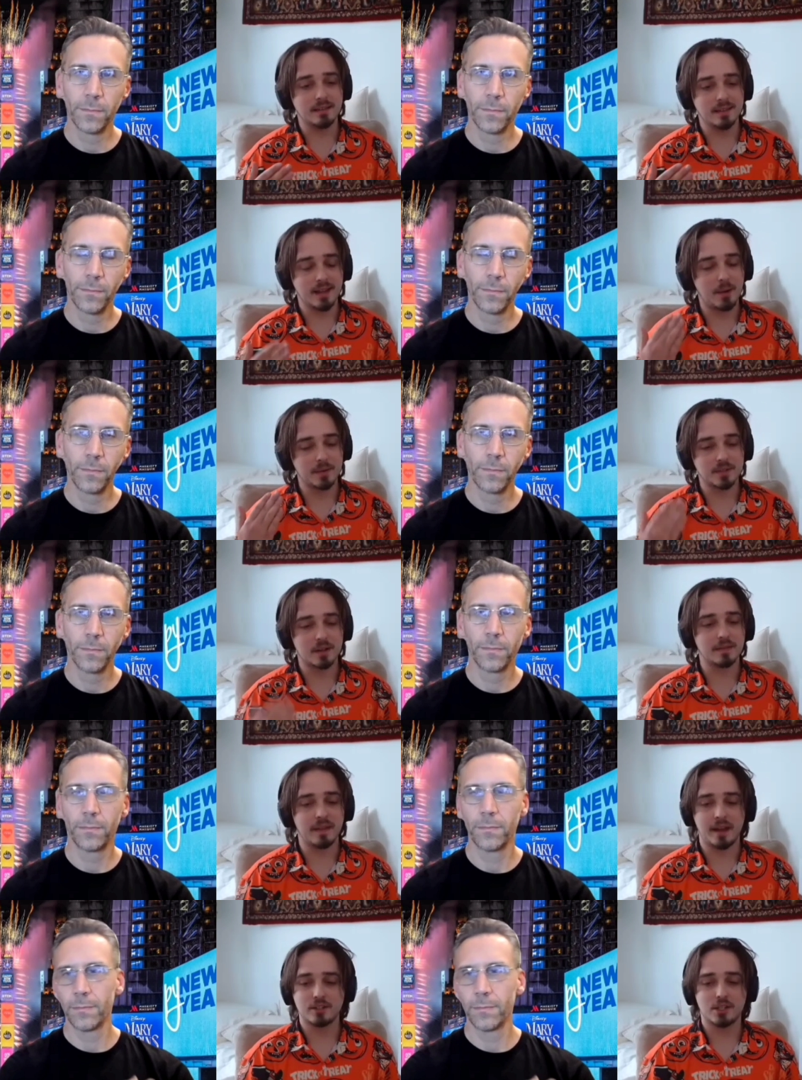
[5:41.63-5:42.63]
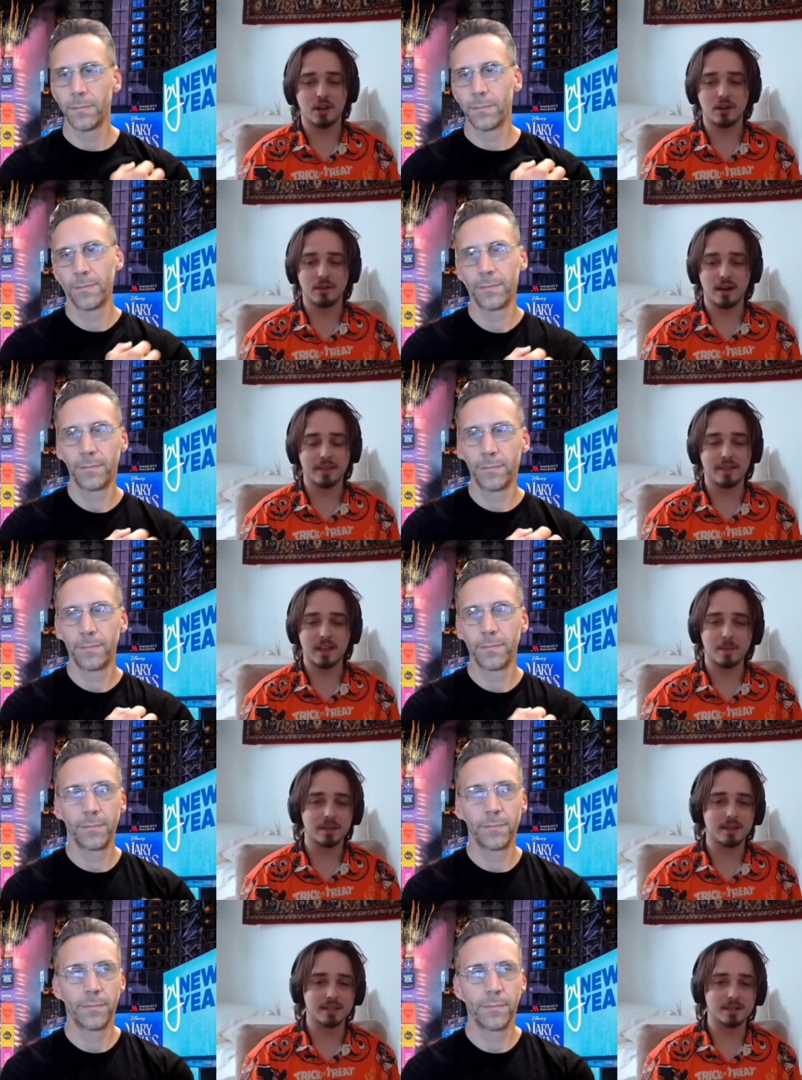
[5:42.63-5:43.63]
Speaker 1: that I was on that show. I think
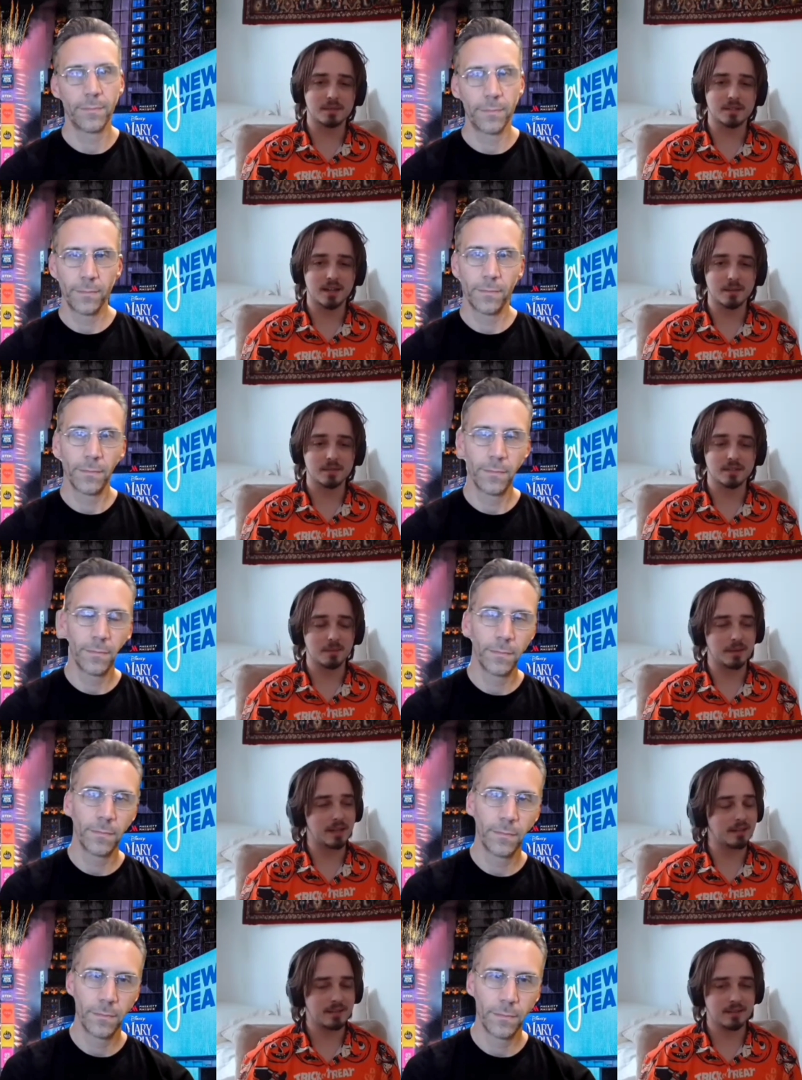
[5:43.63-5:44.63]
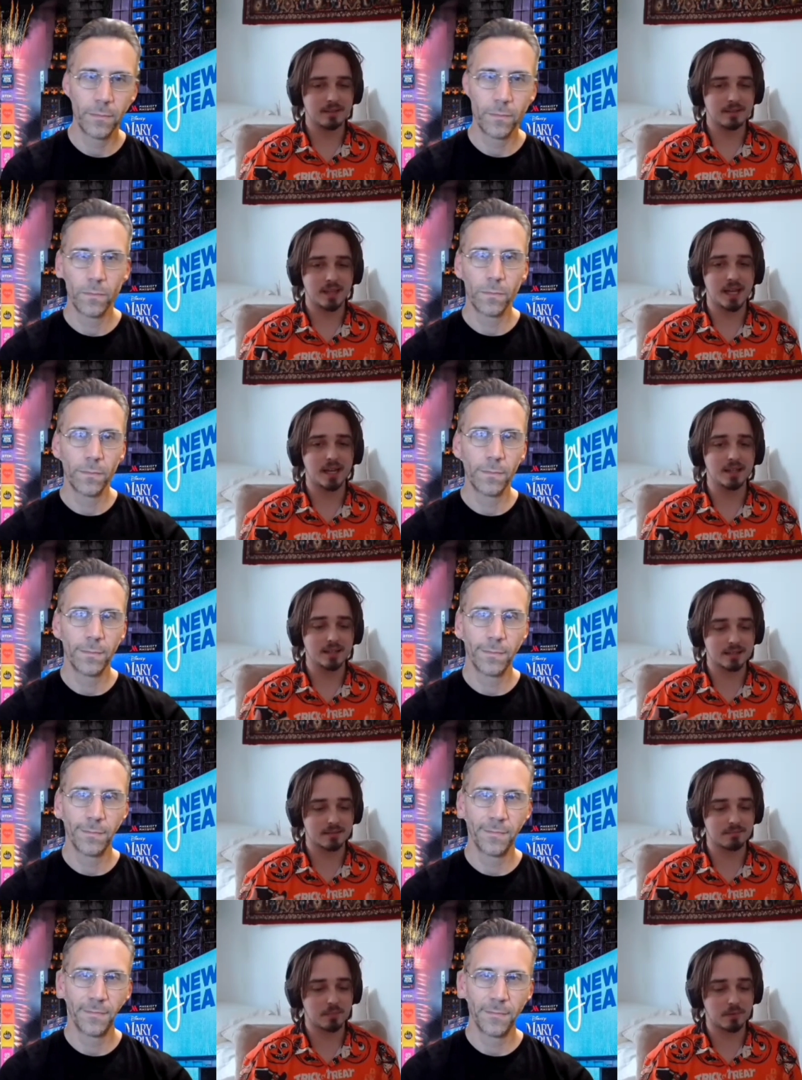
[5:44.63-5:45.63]
about that sometimes. I'm like, that
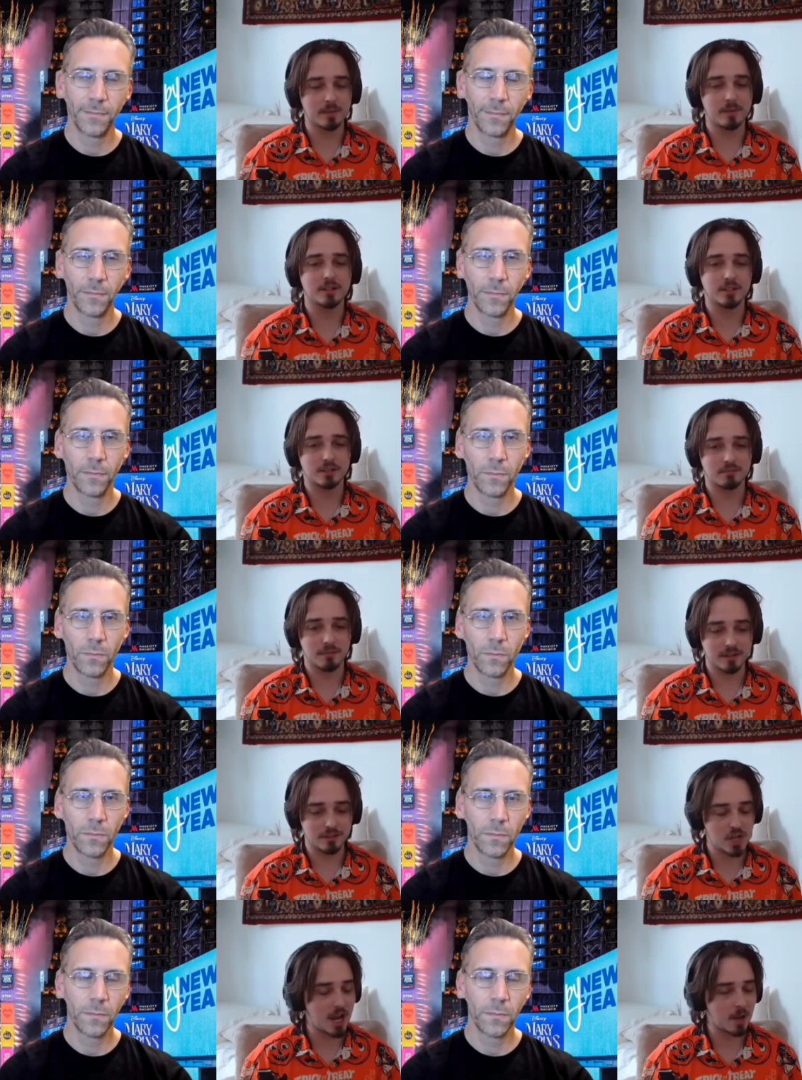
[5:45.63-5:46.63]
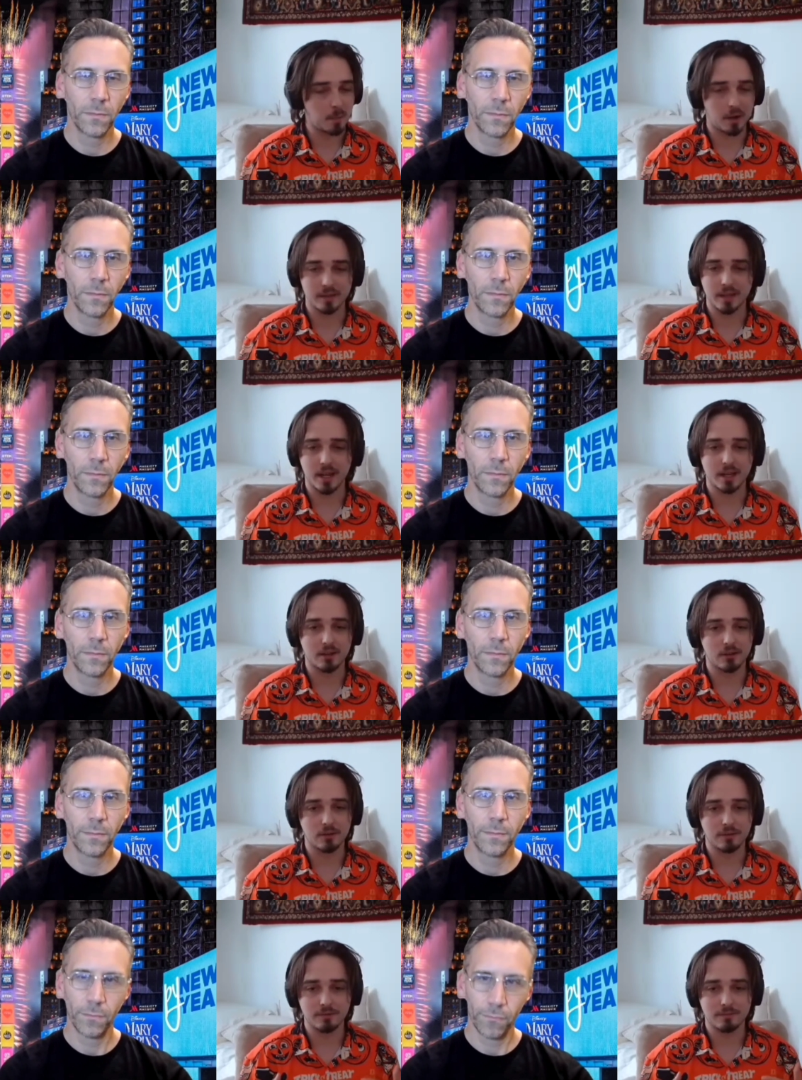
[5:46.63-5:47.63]
is pretty much the jackpot that I
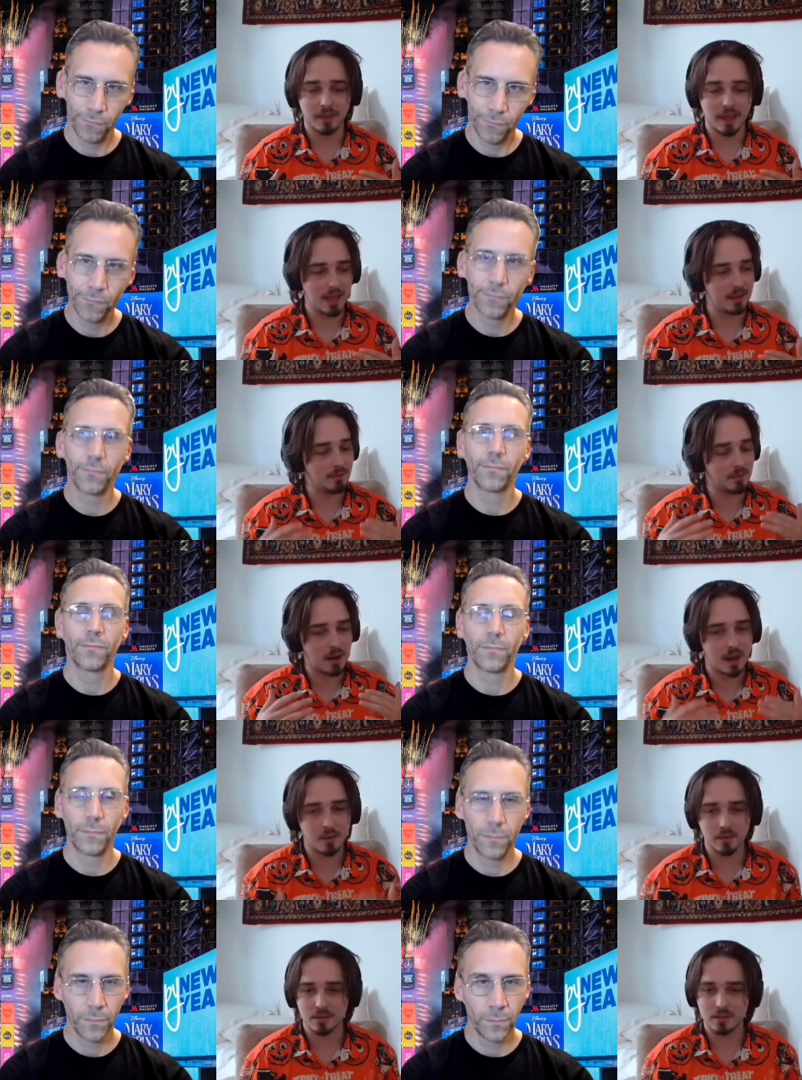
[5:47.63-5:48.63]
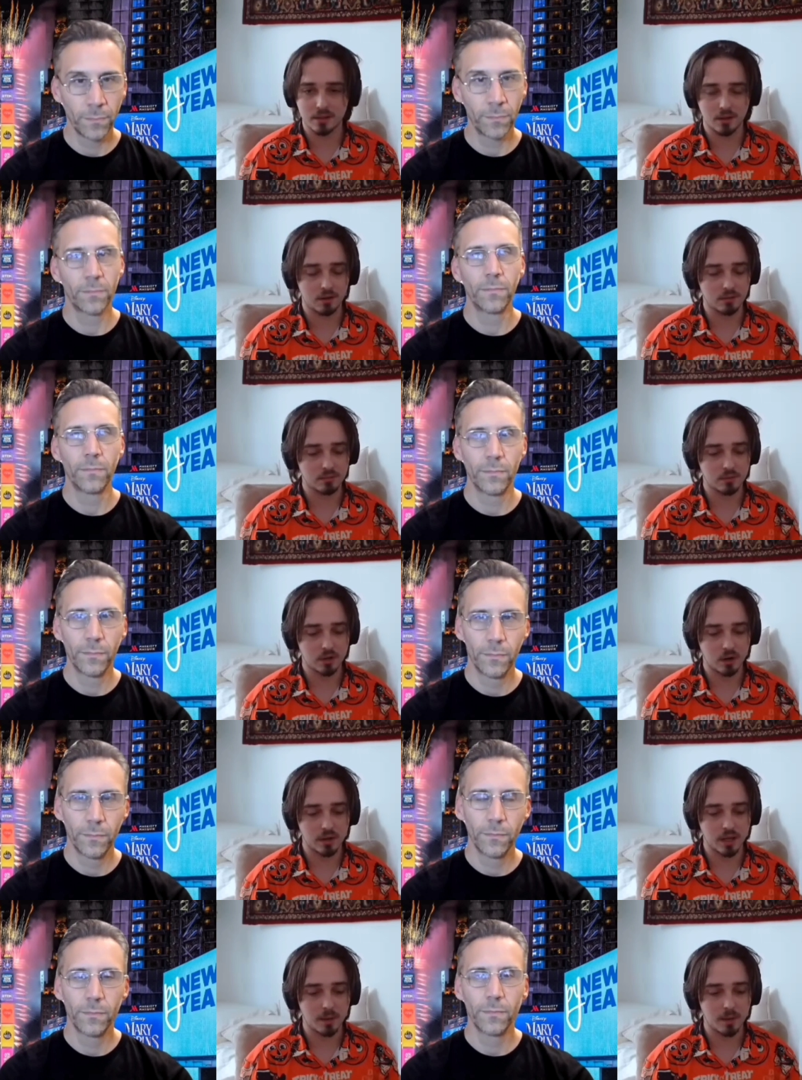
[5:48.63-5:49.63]
could have hit when I was, you know,
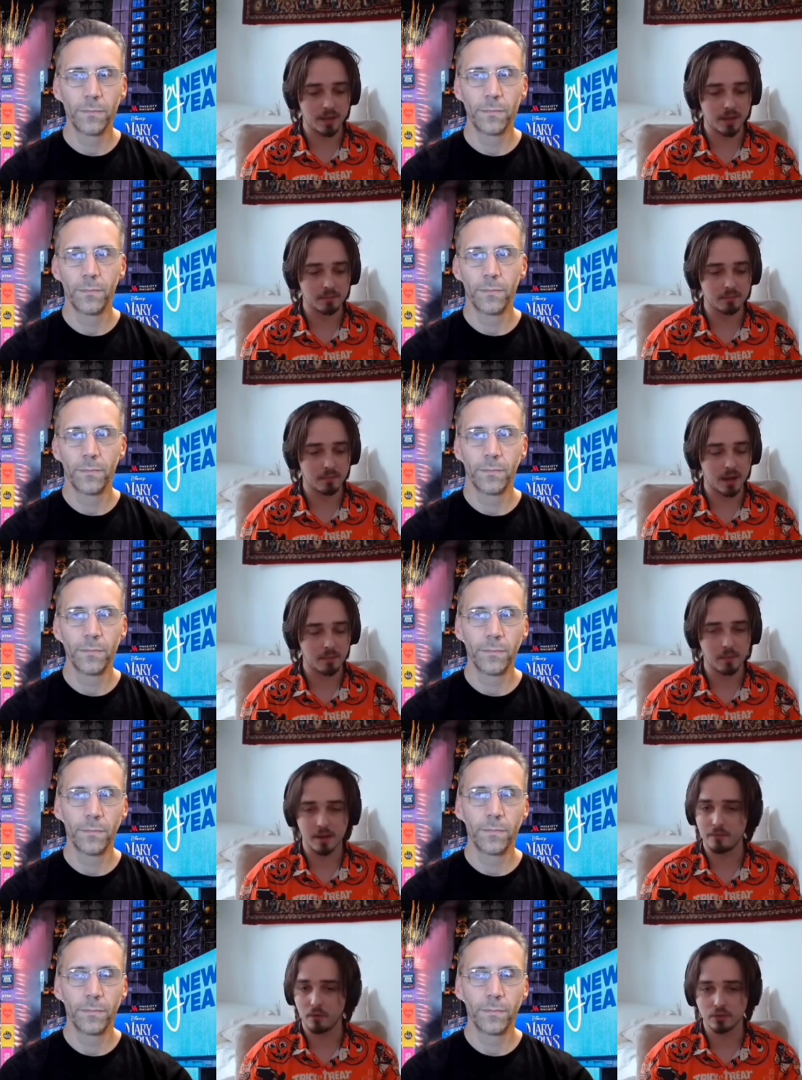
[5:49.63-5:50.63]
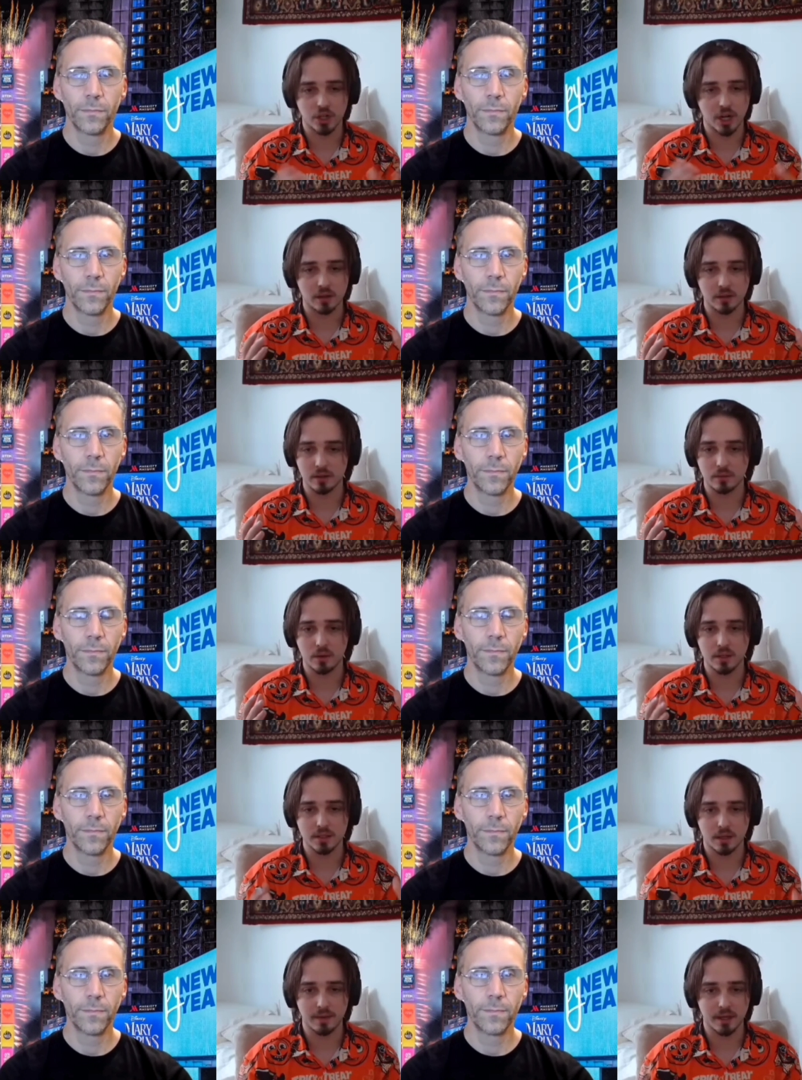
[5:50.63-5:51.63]
growing up. And my, my full childhood
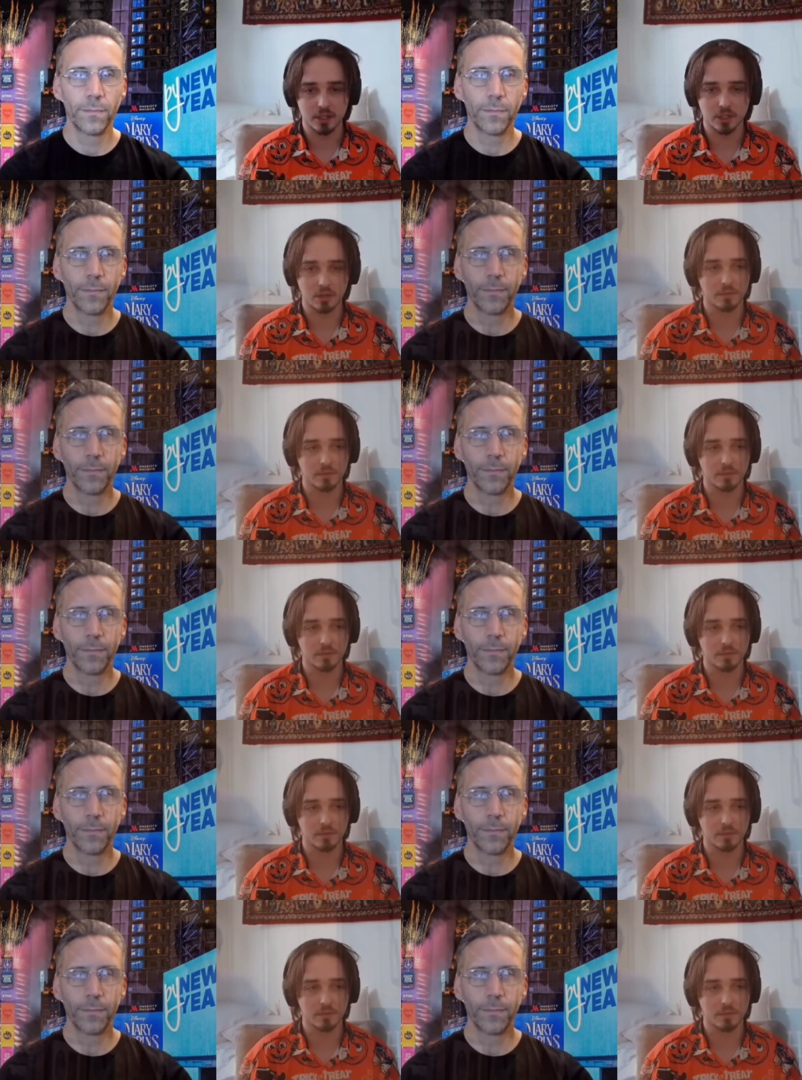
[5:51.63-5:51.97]
was on that show